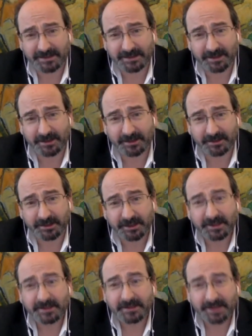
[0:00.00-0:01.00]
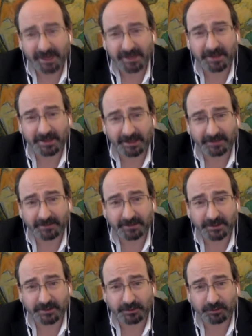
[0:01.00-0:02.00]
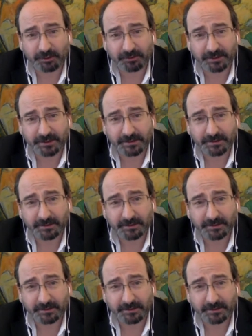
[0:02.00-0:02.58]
than others to hit their level of social progress.